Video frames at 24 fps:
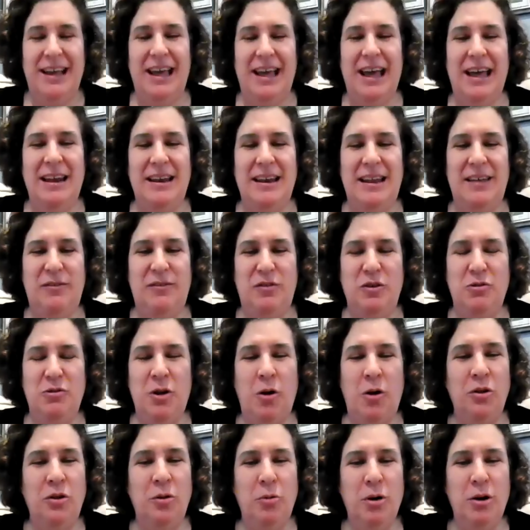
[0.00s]
And if you
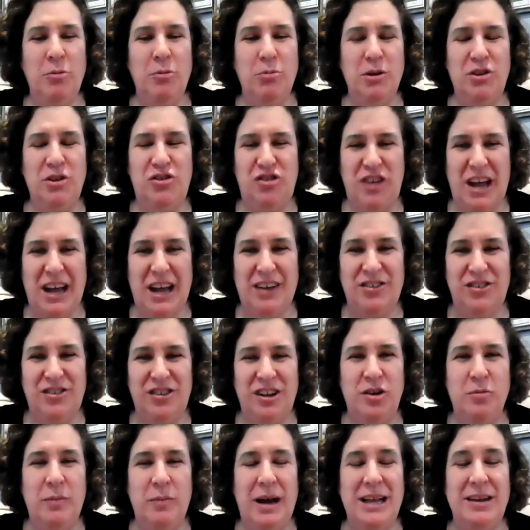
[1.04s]
know the word
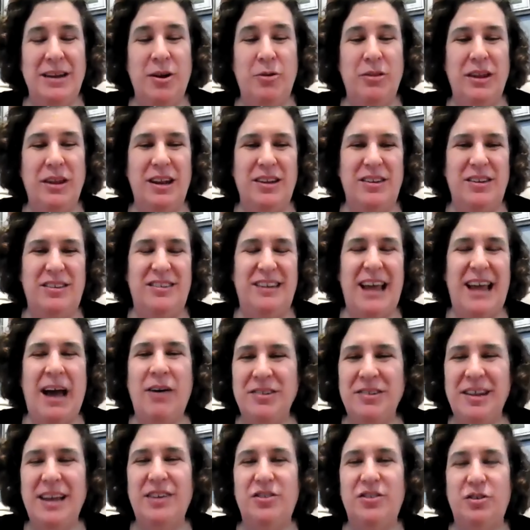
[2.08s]
rejection, you might know that it
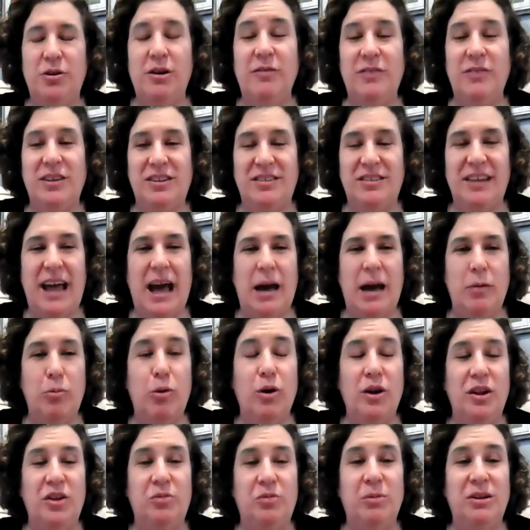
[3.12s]
sounds like sort of a sad
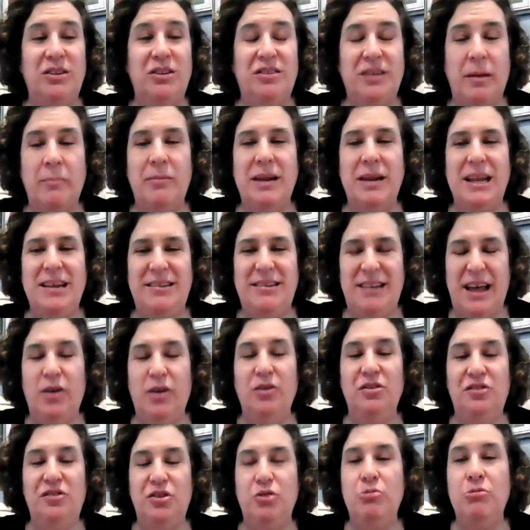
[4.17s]
word. It's when somebody
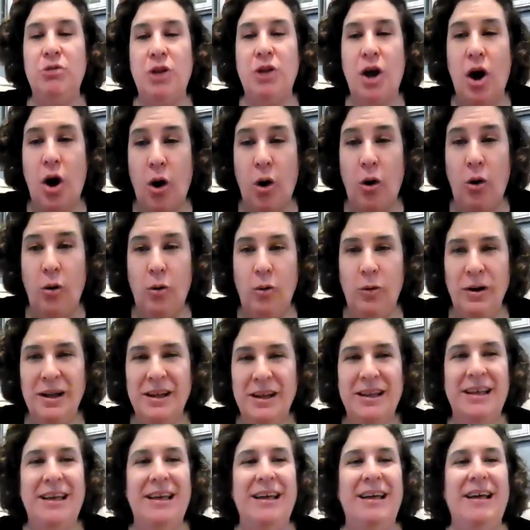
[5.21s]
tells you no.
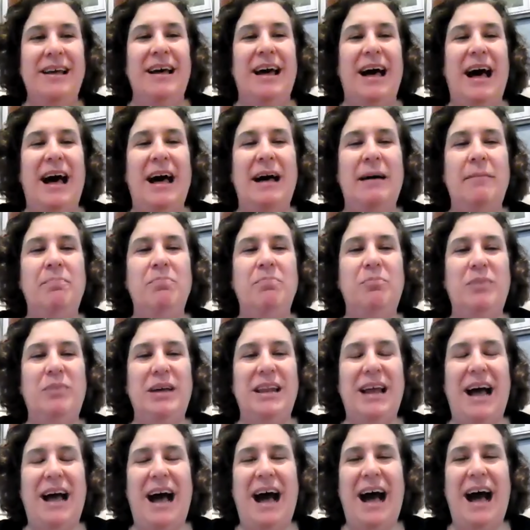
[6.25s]
Um, but
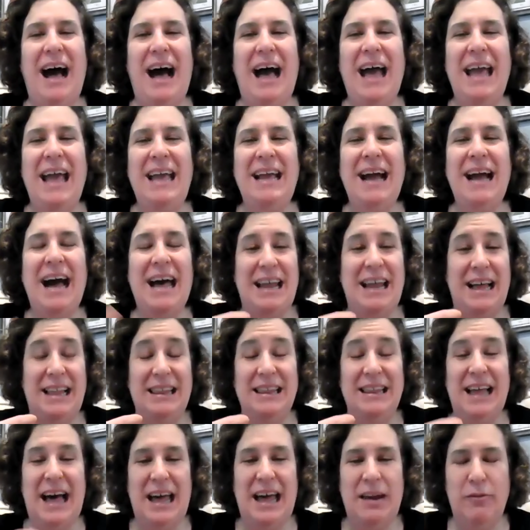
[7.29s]
I got a
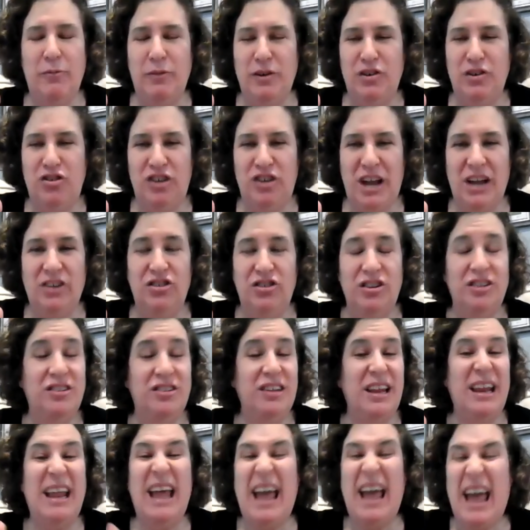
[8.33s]
lot of rejections,
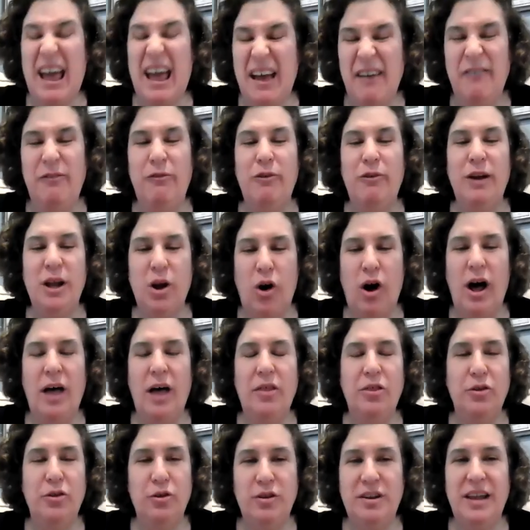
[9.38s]
and every
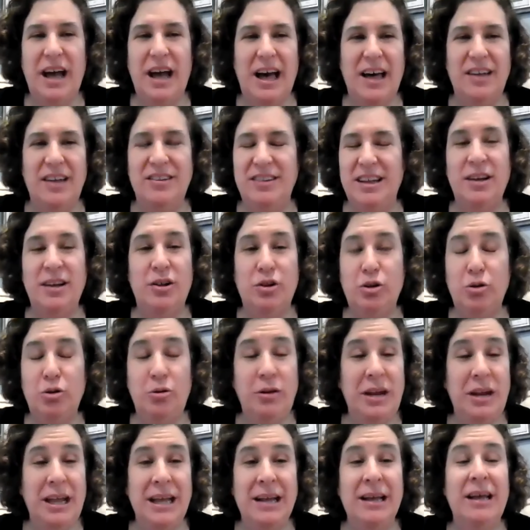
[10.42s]
author does,
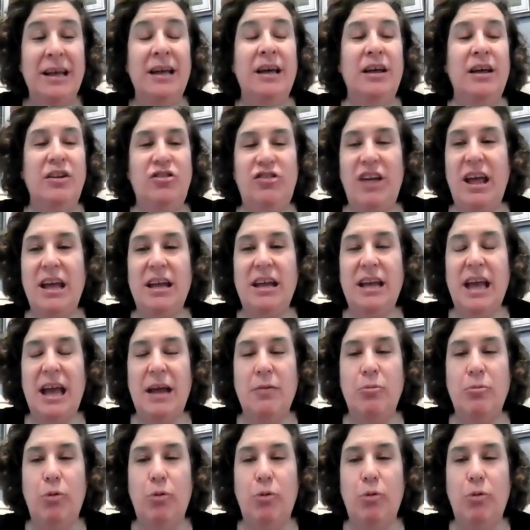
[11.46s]
including J.K.